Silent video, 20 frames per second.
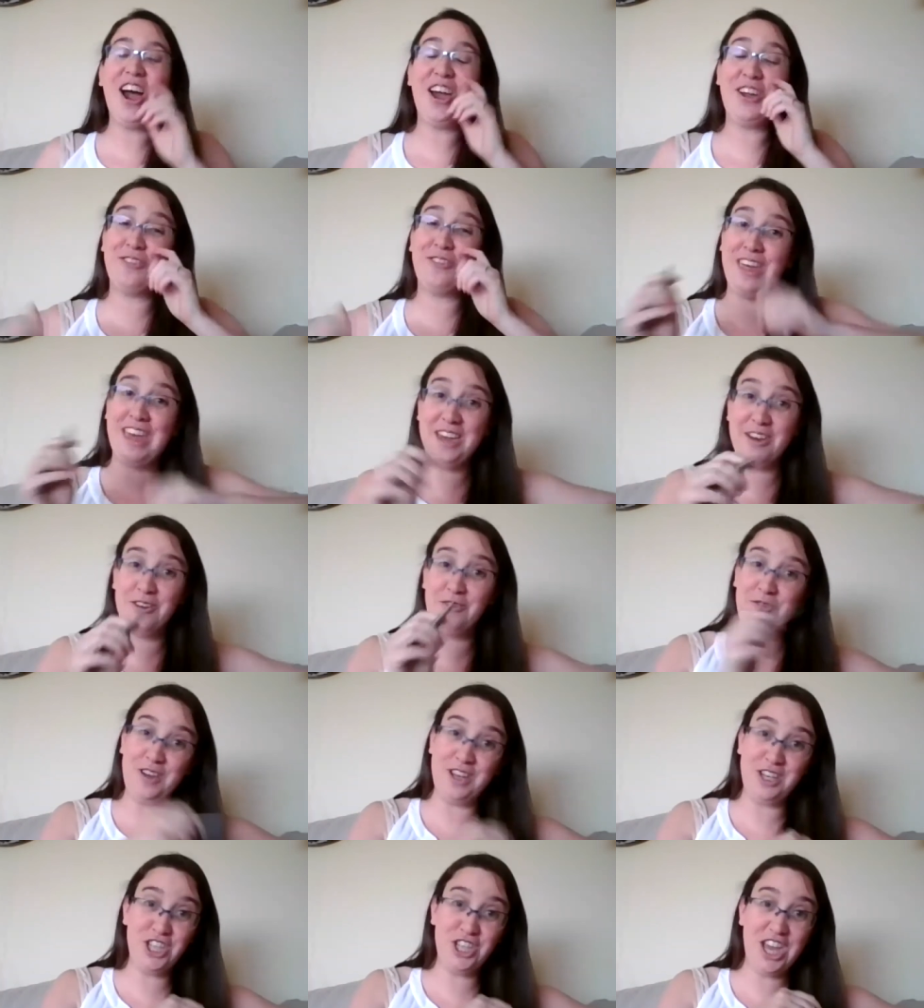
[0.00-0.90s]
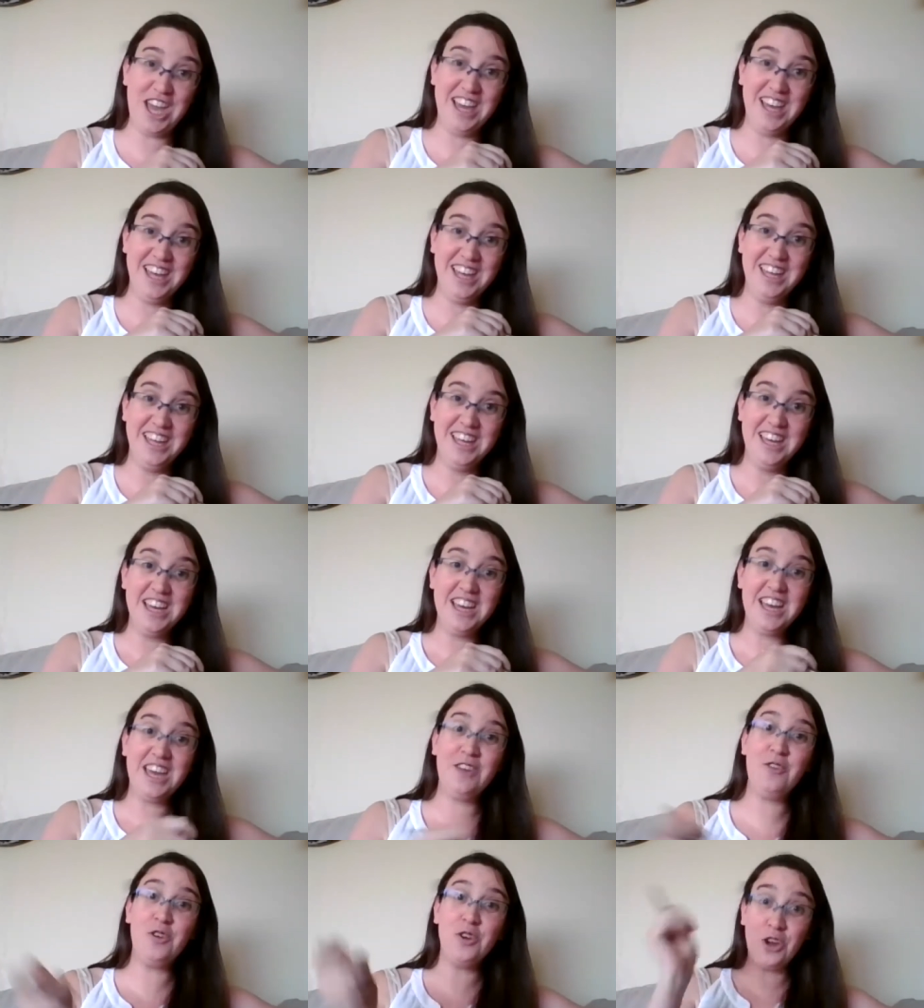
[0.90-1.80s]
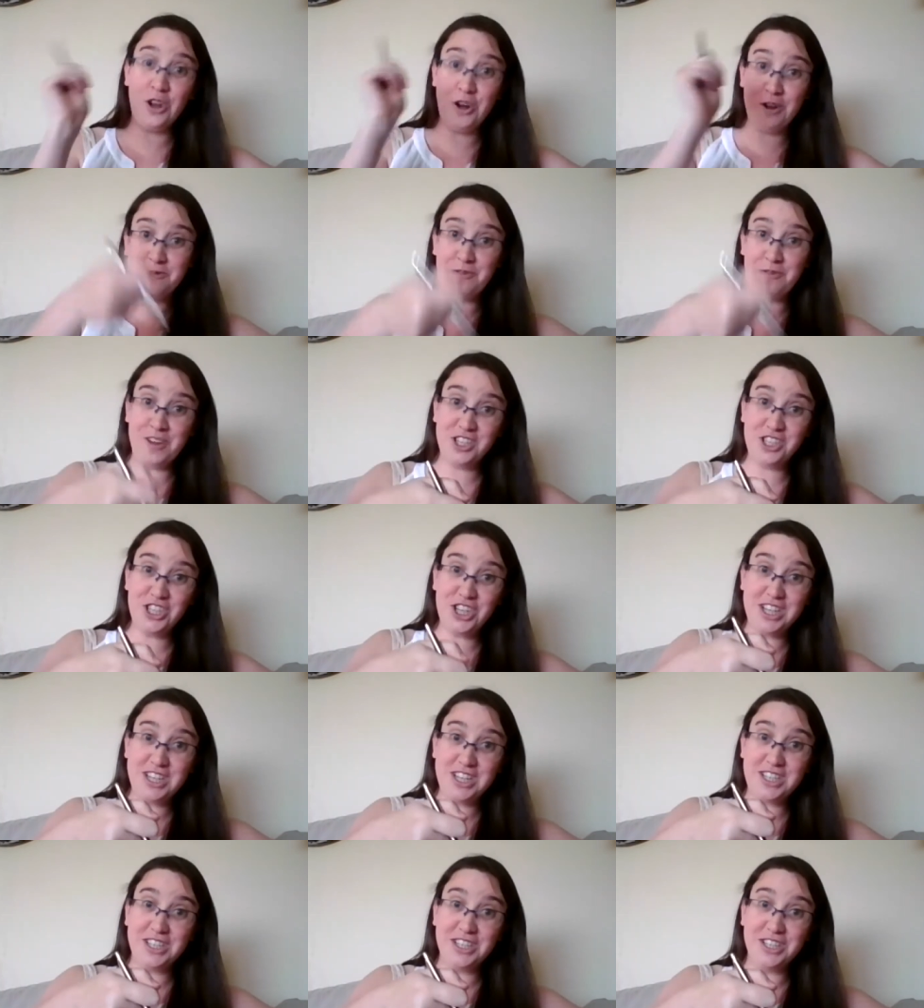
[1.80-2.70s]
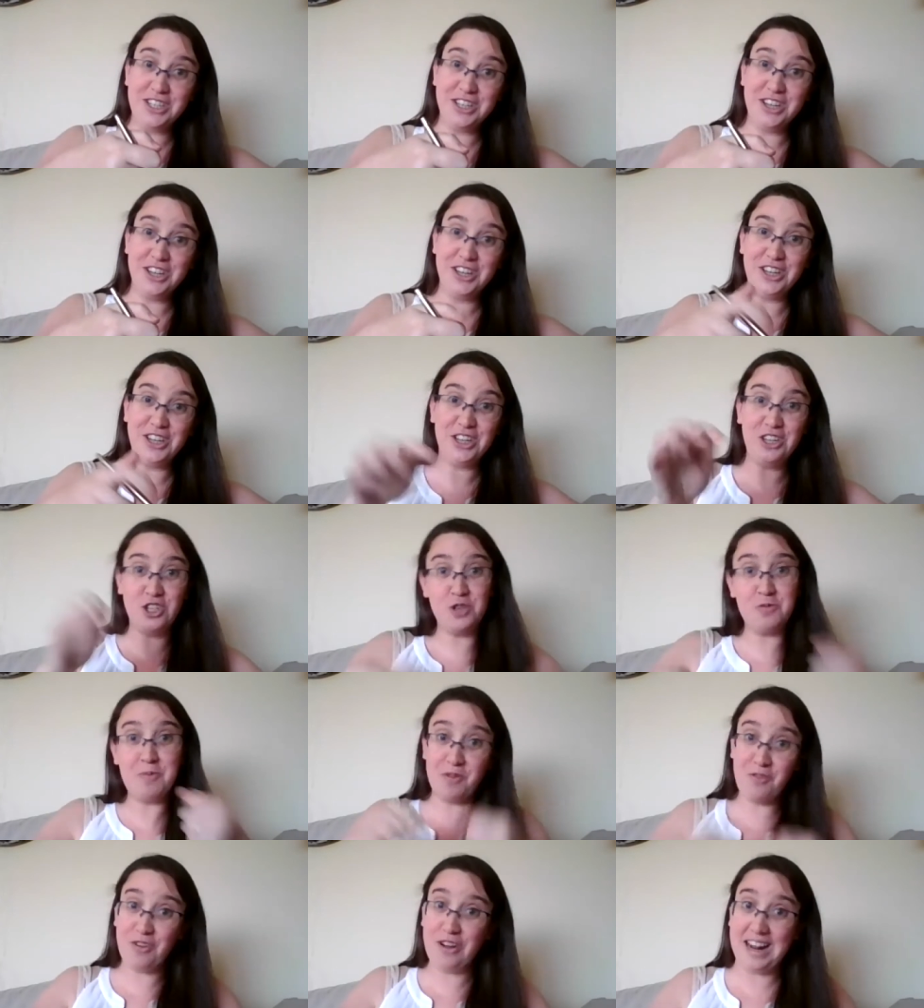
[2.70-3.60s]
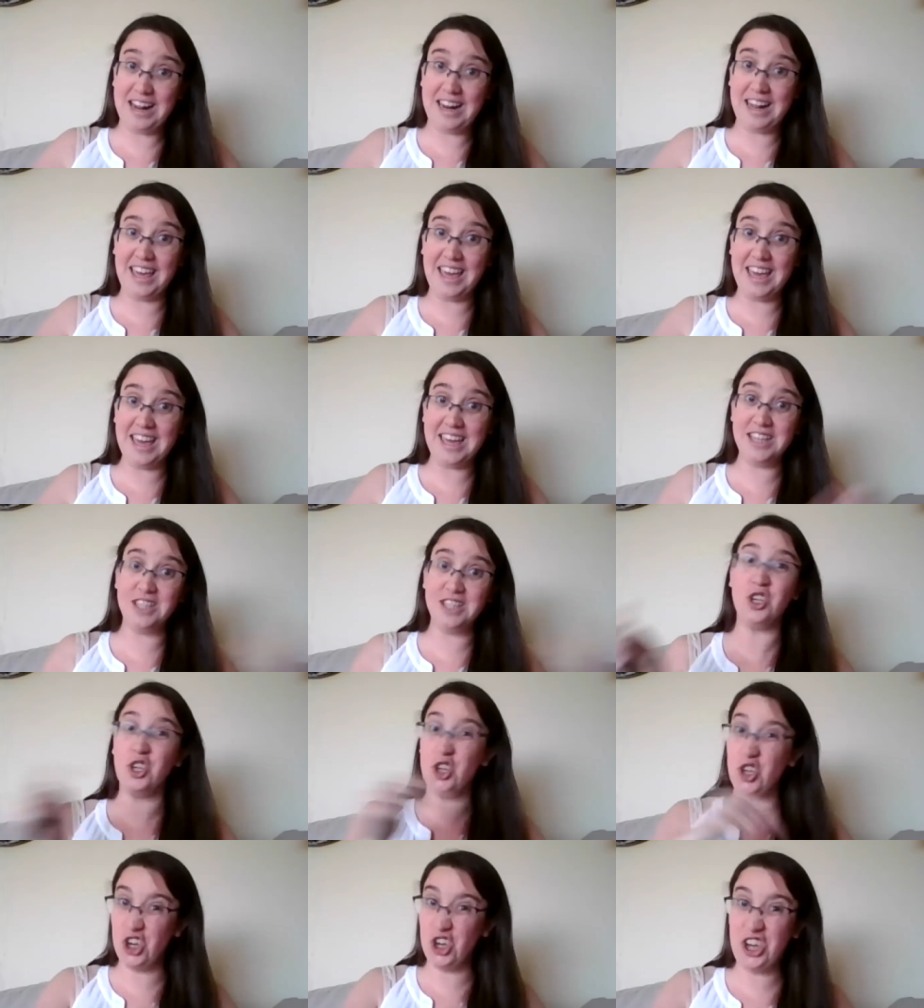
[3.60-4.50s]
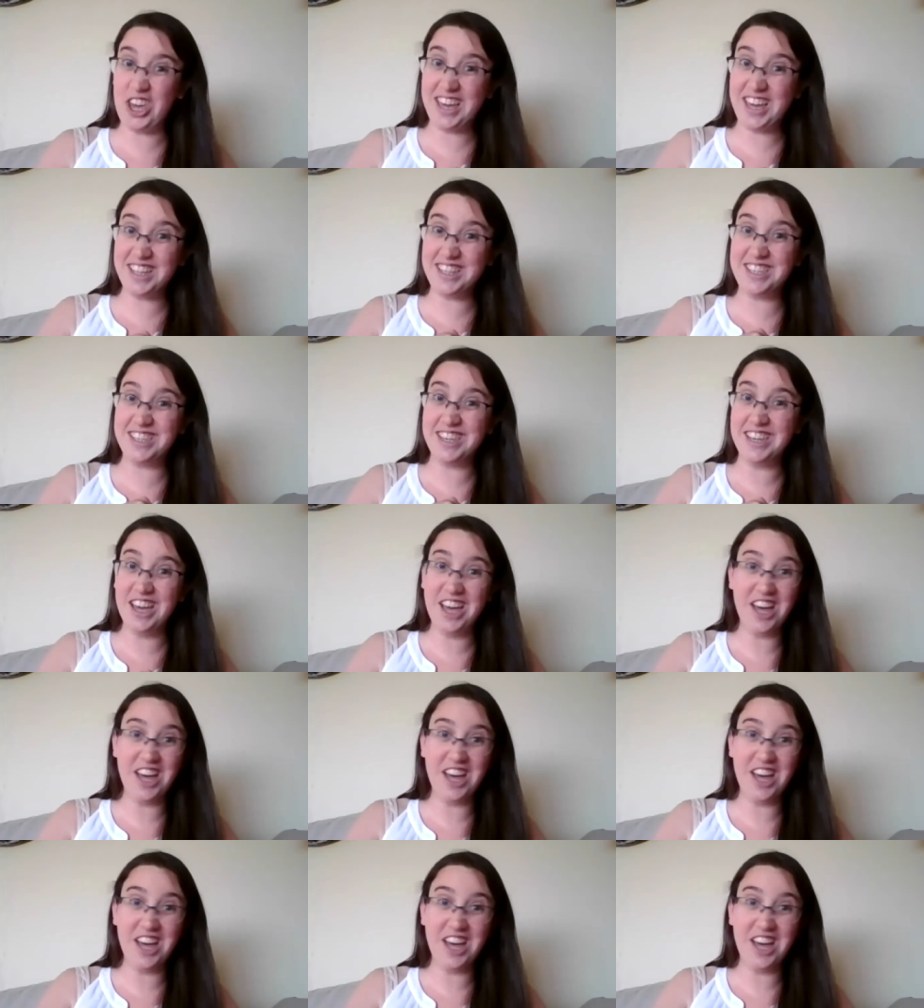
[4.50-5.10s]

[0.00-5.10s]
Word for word: I think fishing, if you're going to fish it, you should be reeling it in to cook it.